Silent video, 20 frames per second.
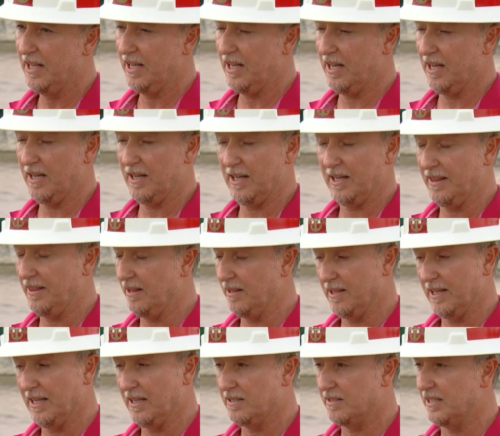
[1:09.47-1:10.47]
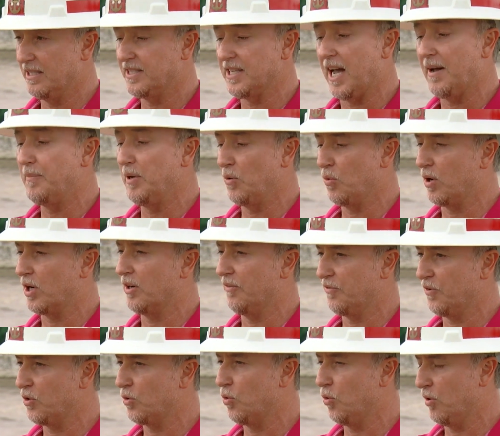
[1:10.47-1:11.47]
uh, and since I've been working
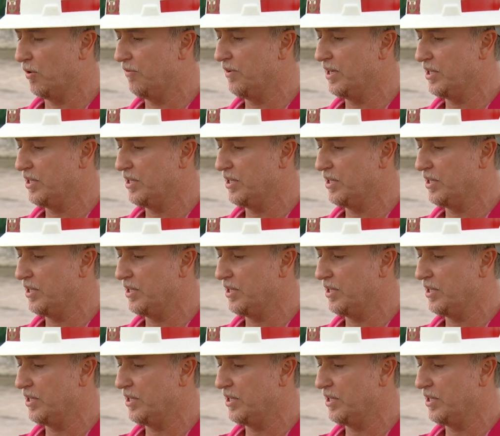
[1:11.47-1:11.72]
for the Corps of